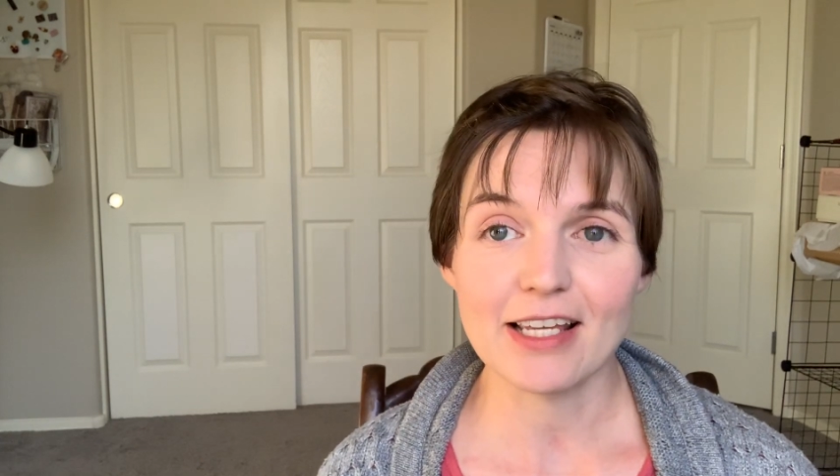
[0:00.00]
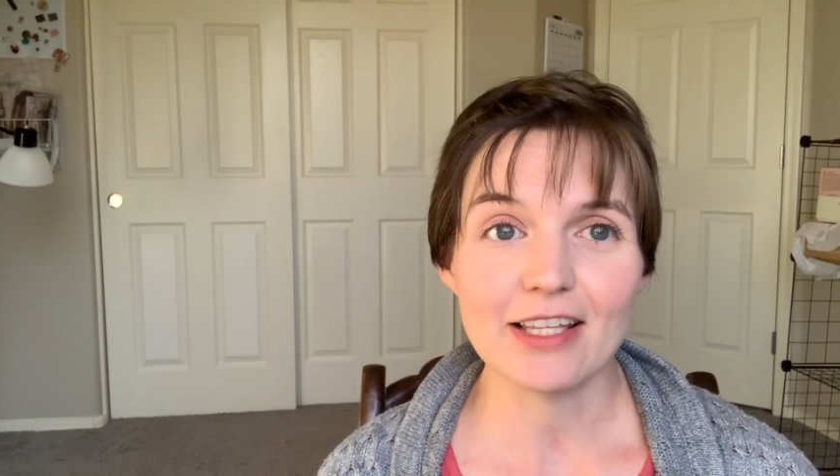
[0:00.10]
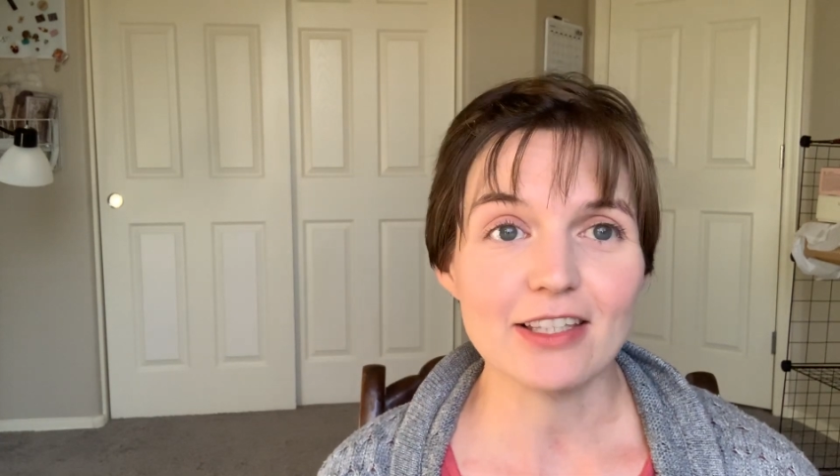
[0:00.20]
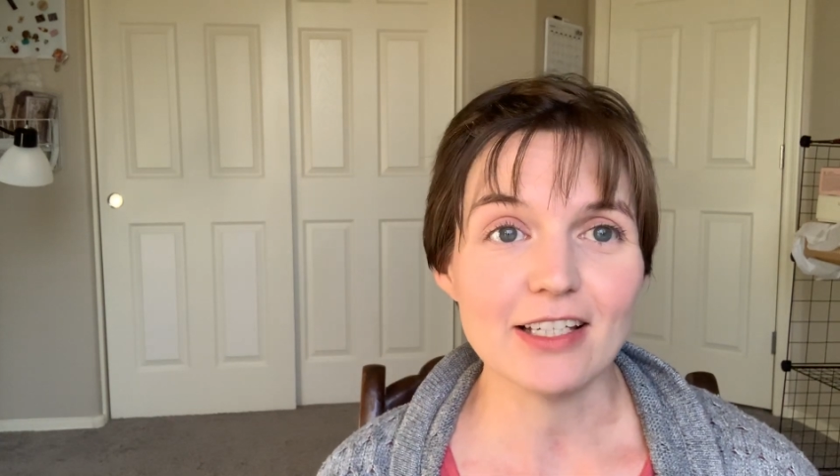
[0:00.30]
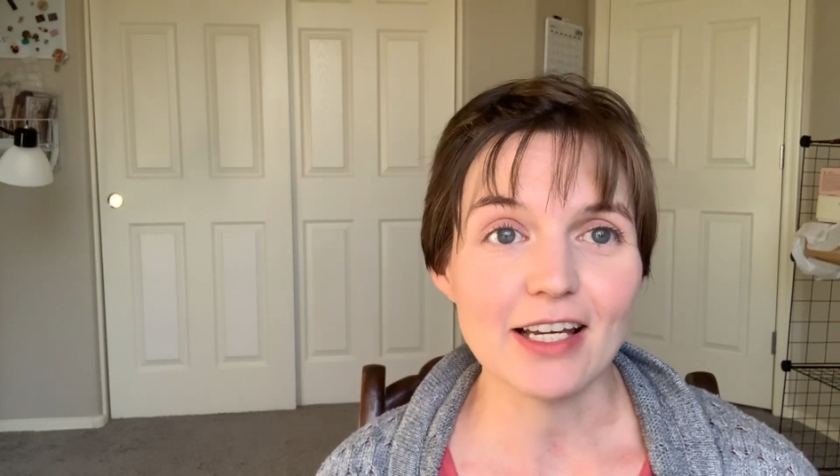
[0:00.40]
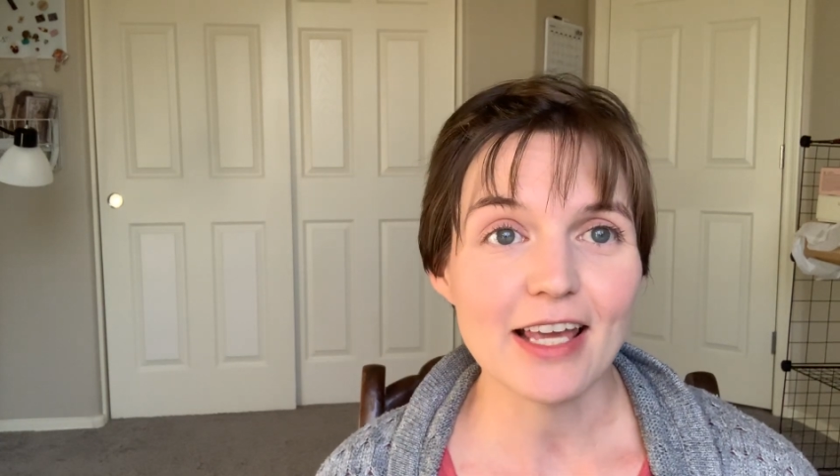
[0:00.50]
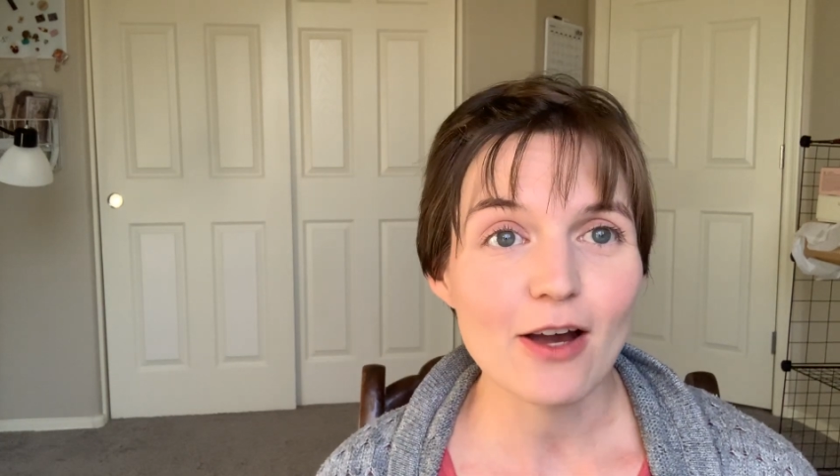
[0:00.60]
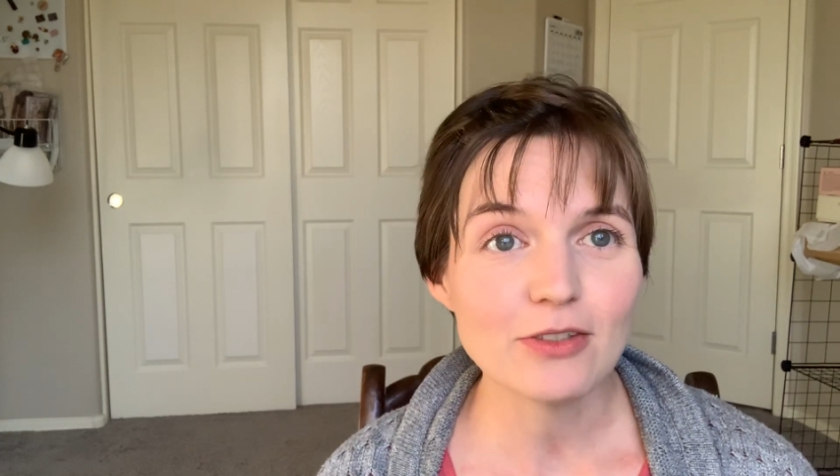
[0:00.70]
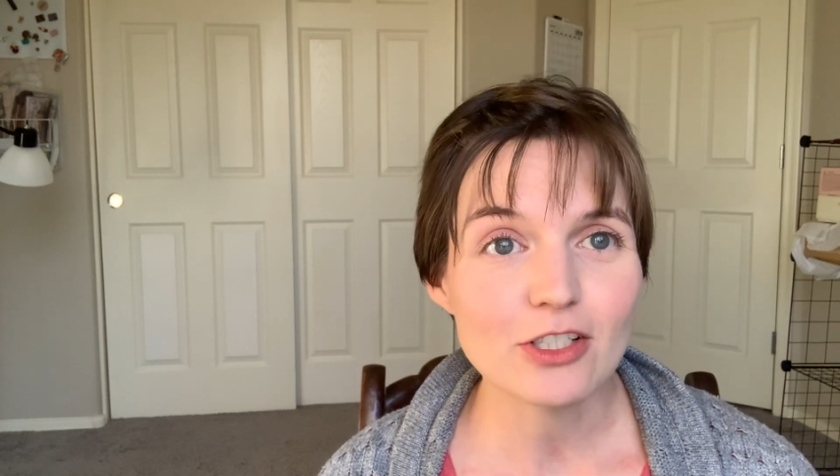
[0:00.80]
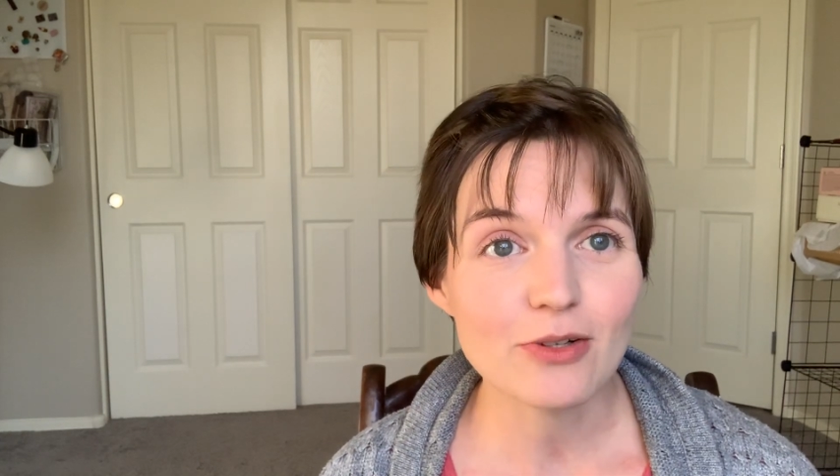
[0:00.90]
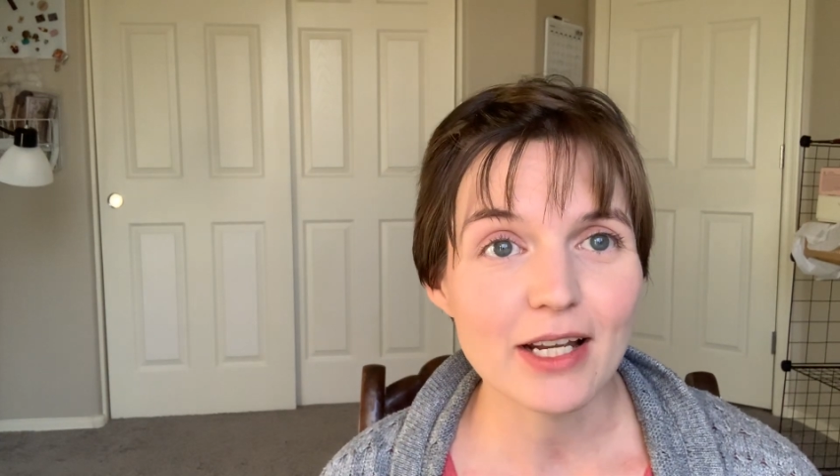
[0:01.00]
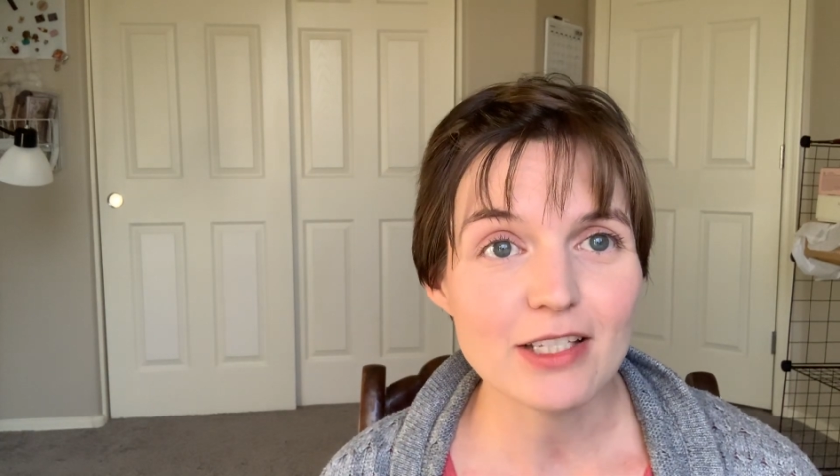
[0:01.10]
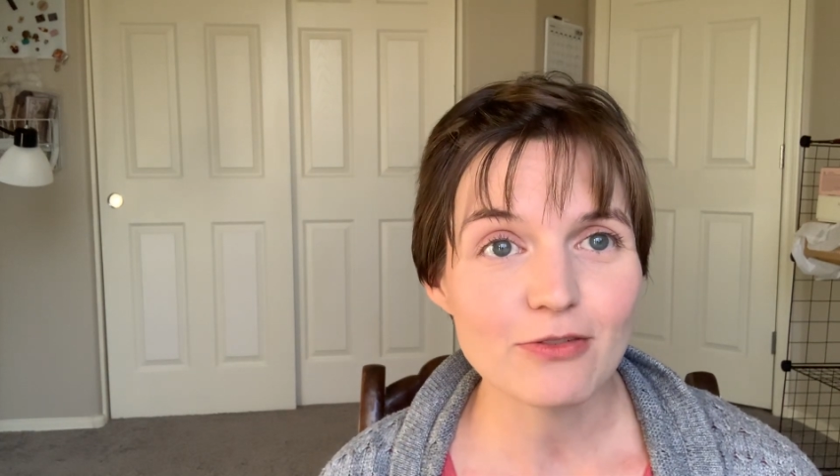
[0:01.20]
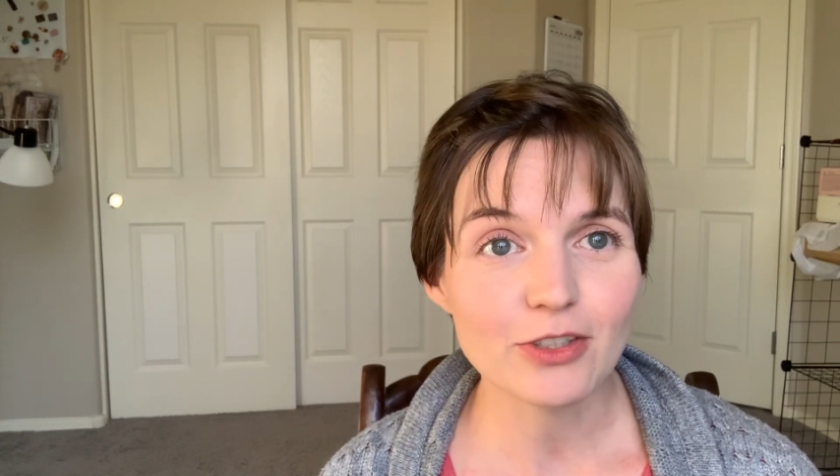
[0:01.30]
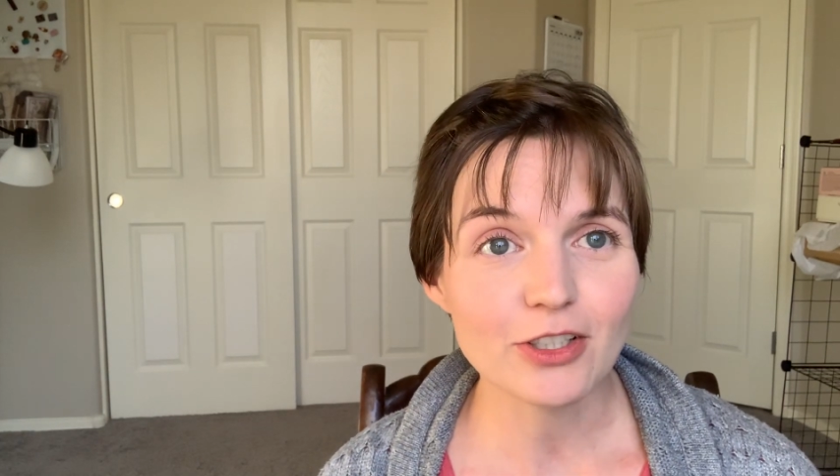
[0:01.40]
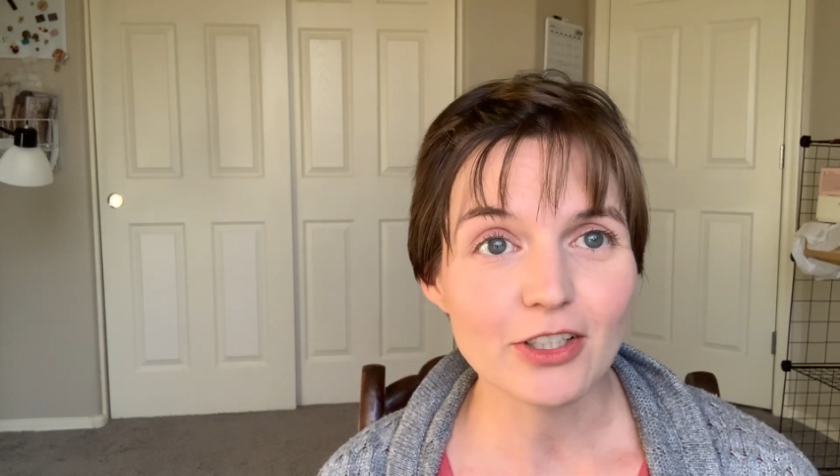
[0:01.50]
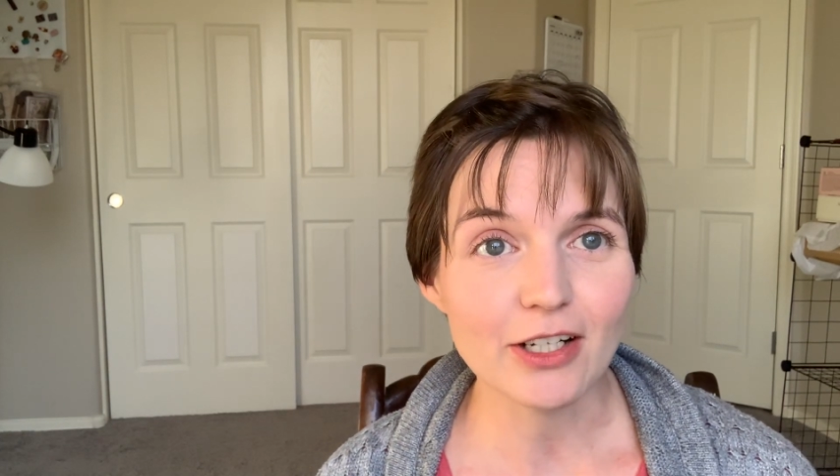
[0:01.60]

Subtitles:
get the account to transfer.